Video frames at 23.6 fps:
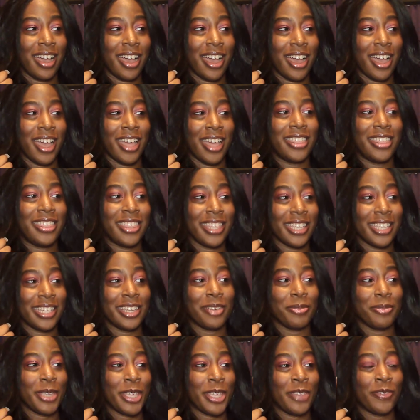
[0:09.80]
I think
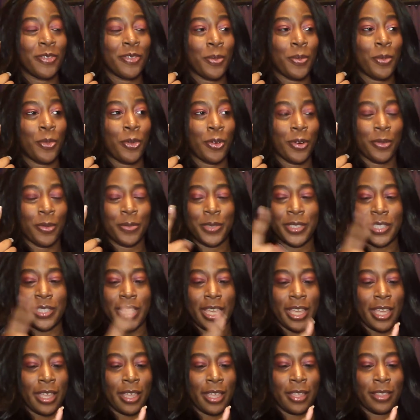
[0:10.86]
I'm even more
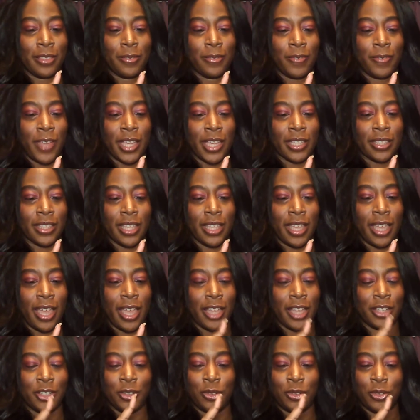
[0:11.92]
upset at the fact that
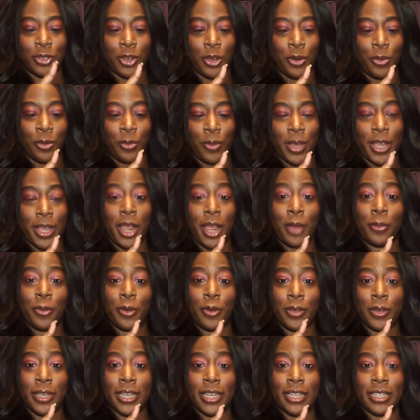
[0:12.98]
I don't know when I
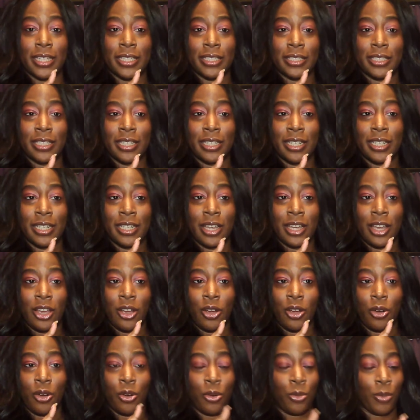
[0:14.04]
broke it
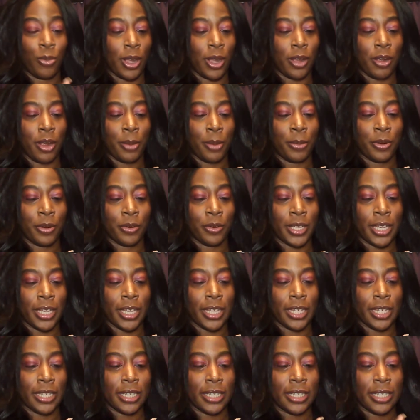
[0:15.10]
or where I broke
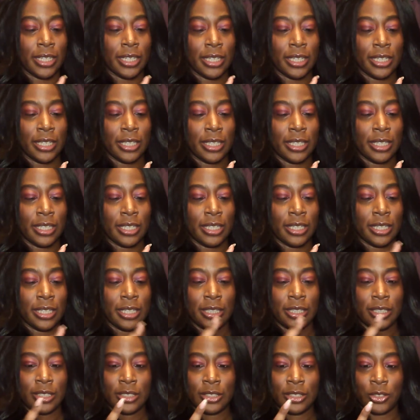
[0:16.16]
it.
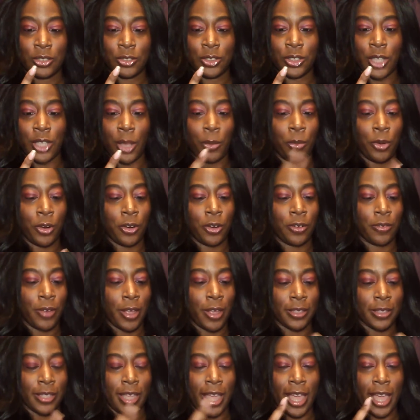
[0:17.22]
So somewhere
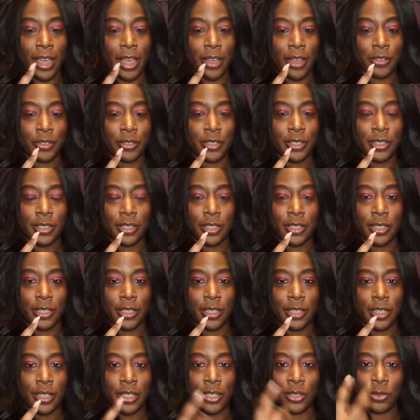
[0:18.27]
around the house
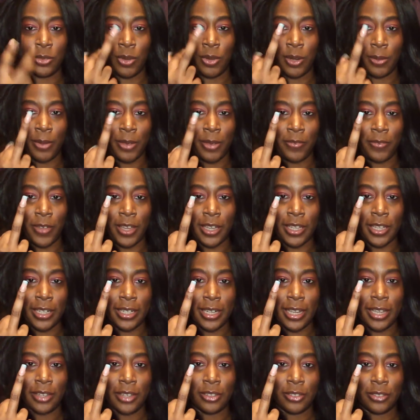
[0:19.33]
is one of my fucking
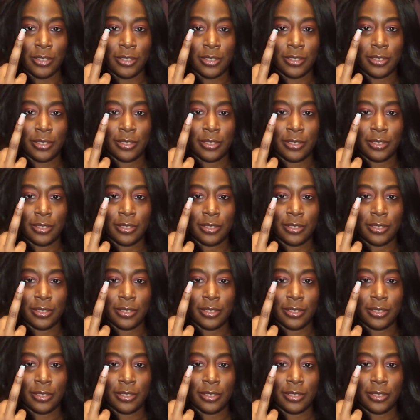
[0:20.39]
nails.